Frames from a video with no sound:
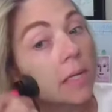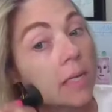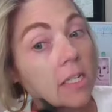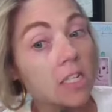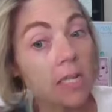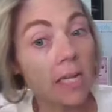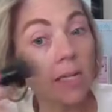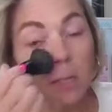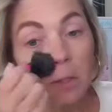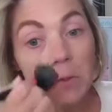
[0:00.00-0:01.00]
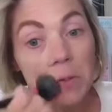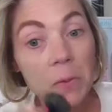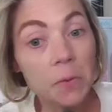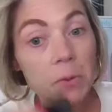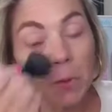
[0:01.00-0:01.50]
again just take it in
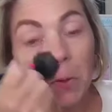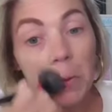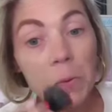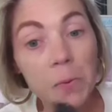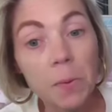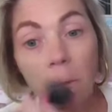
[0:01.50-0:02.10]
single strokes,